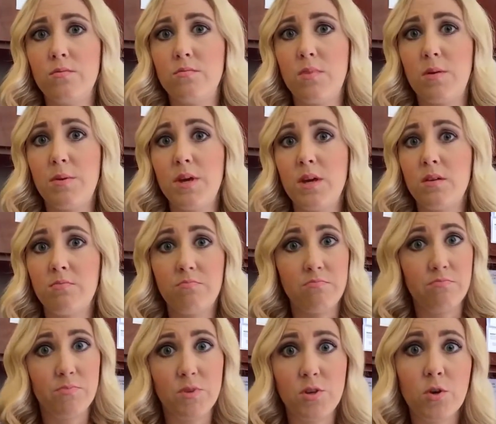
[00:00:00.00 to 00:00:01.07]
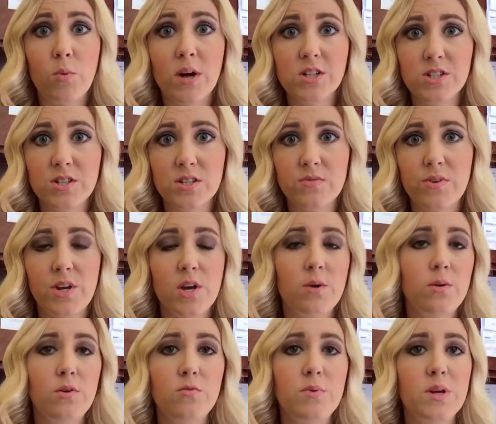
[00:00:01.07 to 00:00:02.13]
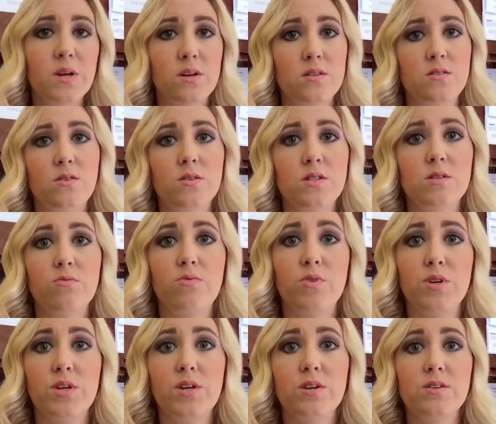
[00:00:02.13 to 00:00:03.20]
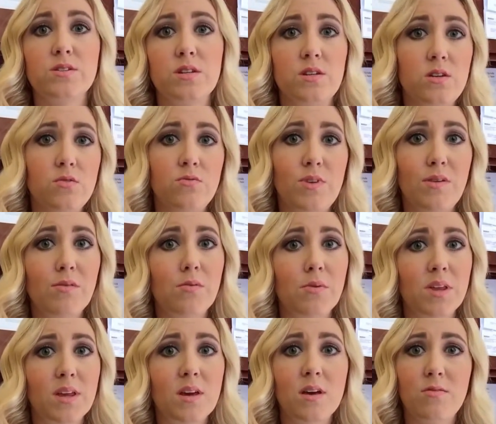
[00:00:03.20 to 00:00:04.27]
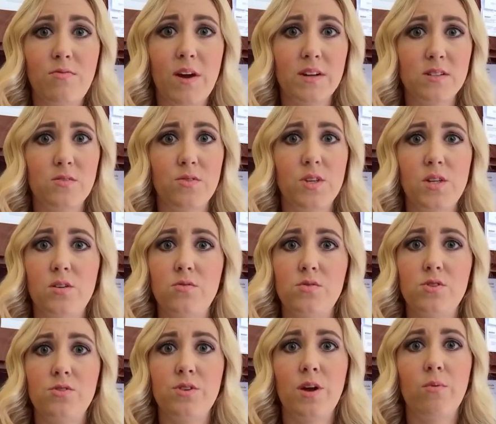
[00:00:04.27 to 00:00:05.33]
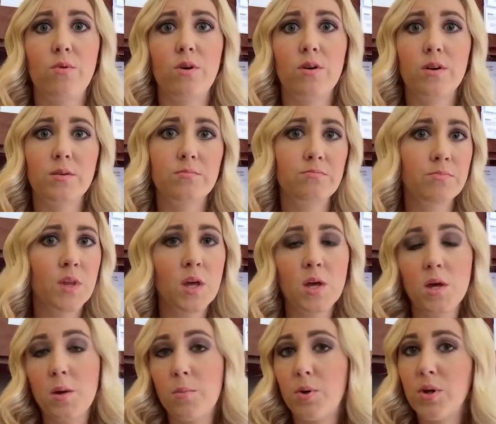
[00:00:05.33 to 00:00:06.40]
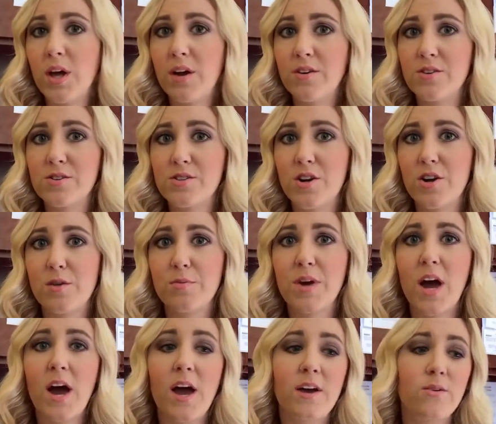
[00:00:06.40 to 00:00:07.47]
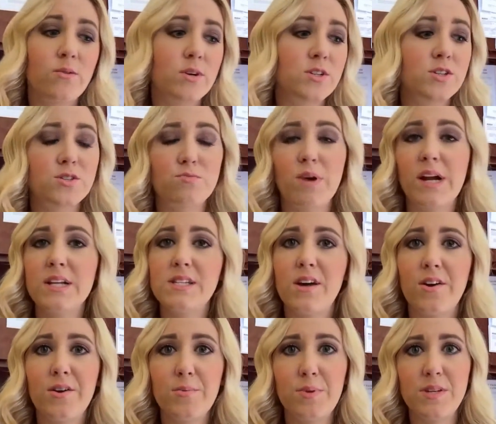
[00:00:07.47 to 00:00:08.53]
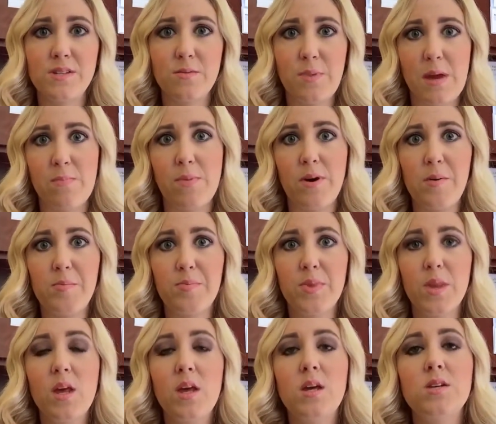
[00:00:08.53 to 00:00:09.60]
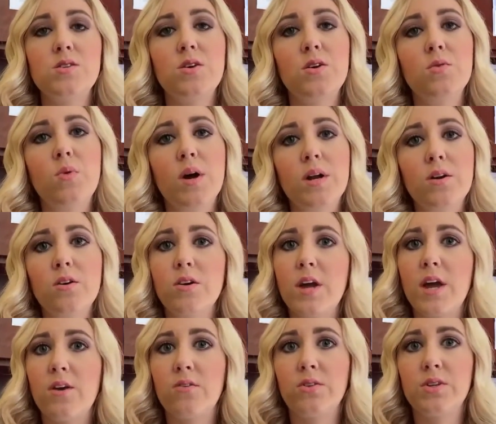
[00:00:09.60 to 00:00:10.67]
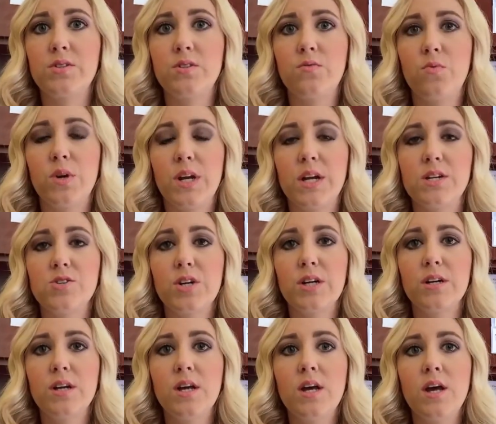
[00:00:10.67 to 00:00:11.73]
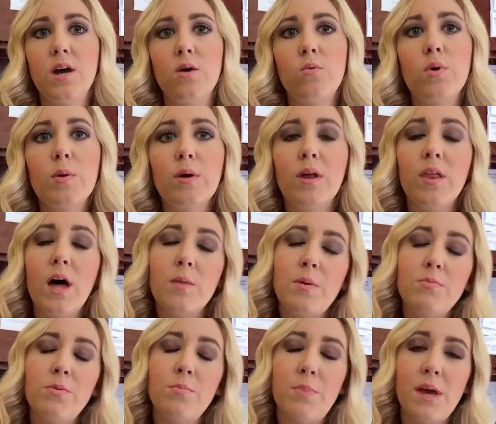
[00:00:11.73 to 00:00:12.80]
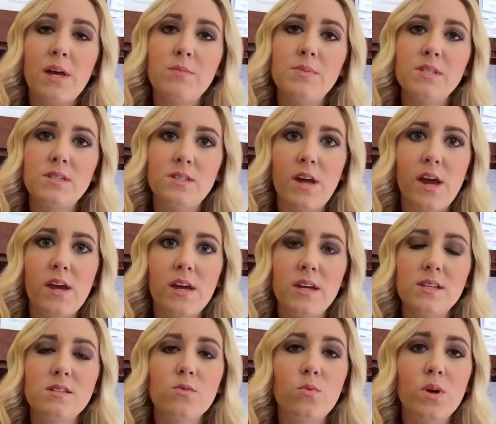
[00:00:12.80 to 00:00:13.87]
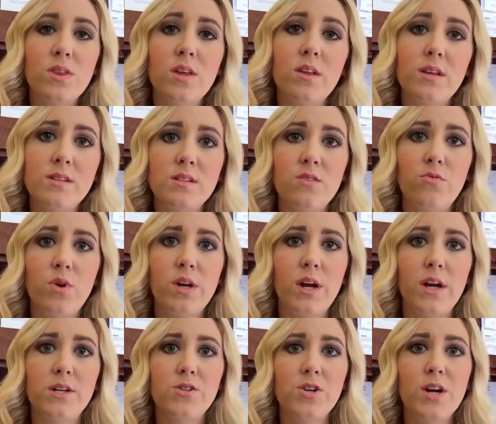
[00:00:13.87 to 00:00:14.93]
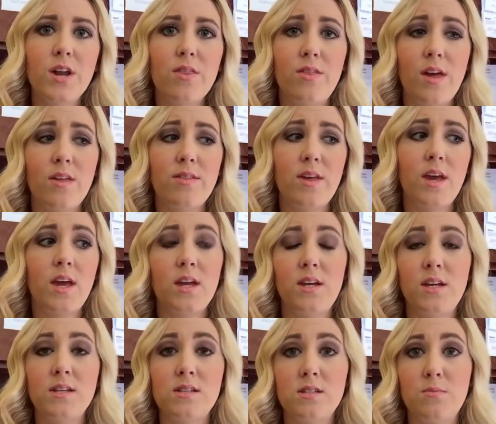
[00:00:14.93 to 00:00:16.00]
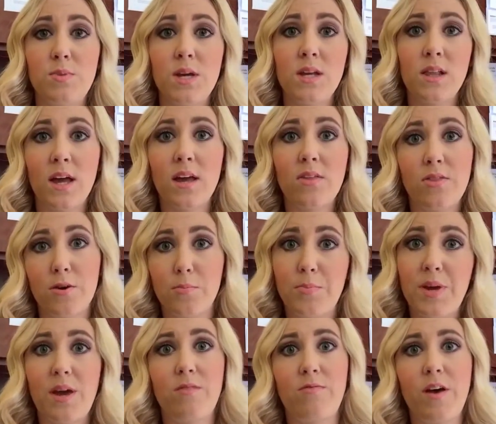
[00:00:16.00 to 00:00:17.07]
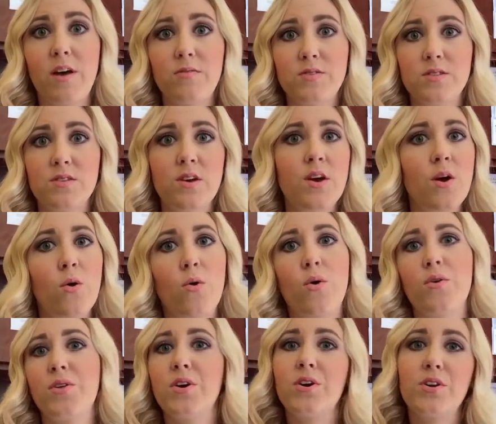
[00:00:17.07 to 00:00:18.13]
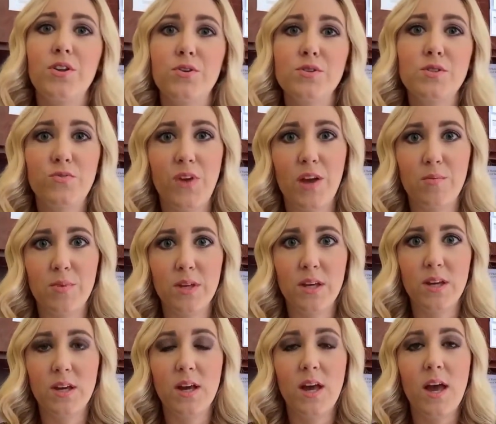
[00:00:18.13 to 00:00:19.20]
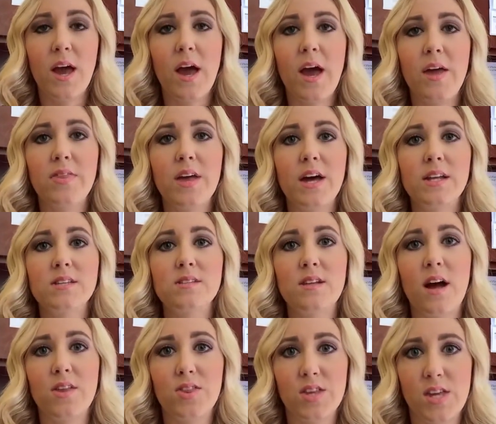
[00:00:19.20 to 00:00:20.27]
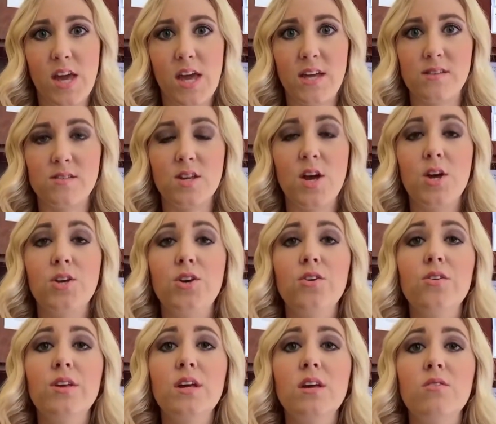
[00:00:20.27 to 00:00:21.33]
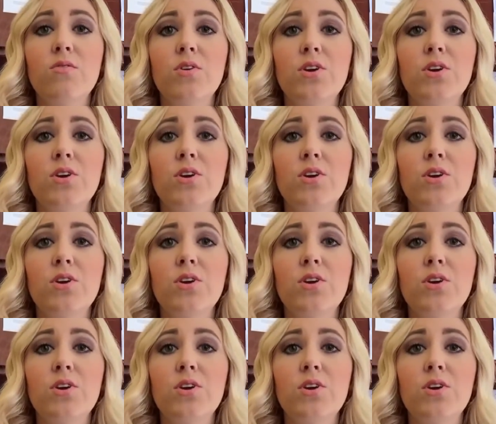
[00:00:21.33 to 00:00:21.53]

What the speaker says: maybe you're watching this video and you've been a consultant for years and you've never really effectively used your network. Pull out your startup guide or just write it down on a piece of paper. So you want to create your list of 100. Where a lot of people make a mistake is with the list of 100, they think it needs to be like their BFFs or their close family. And that is not the case. You're looking for